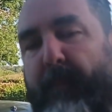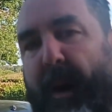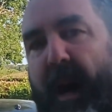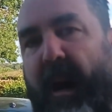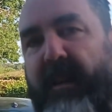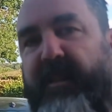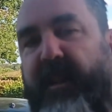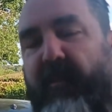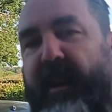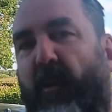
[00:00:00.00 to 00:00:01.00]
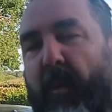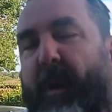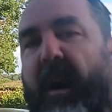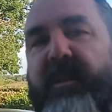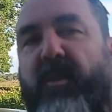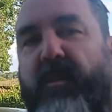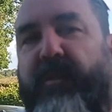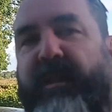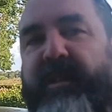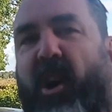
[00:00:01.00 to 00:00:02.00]
parts that are in it, or the particles
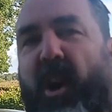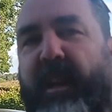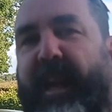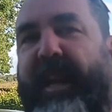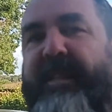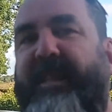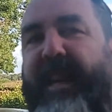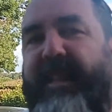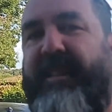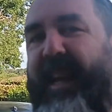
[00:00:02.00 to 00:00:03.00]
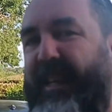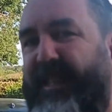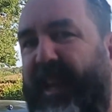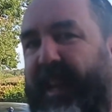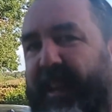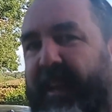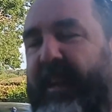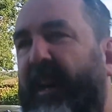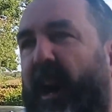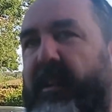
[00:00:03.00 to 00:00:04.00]
that are inside it, exceed 60.
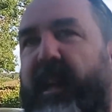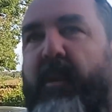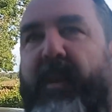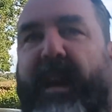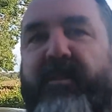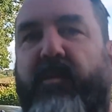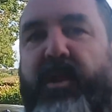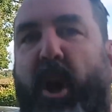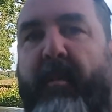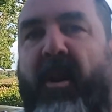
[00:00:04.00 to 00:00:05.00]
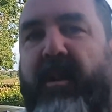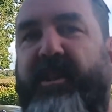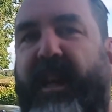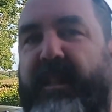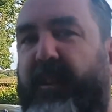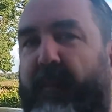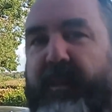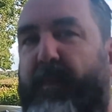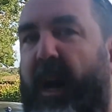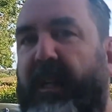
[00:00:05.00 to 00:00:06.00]
I don't know what the actual terminology is. I don't know if
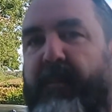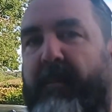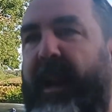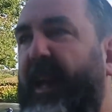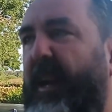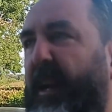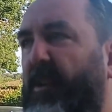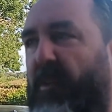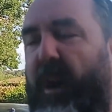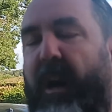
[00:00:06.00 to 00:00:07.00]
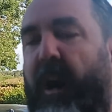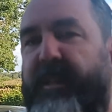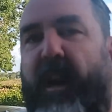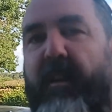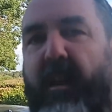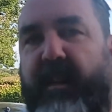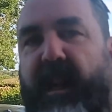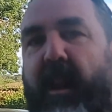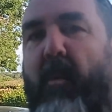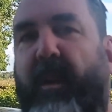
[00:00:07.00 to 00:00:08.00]
it's parts per million, or I don't
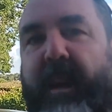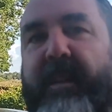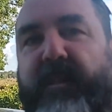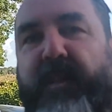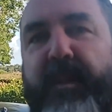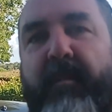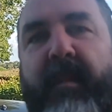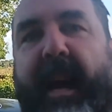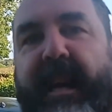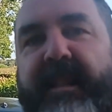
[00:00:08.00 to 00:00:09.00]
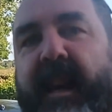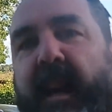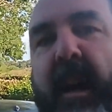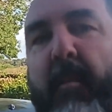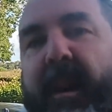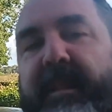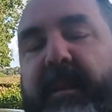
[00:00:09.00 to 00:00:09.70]
know what it is off the top of my head, but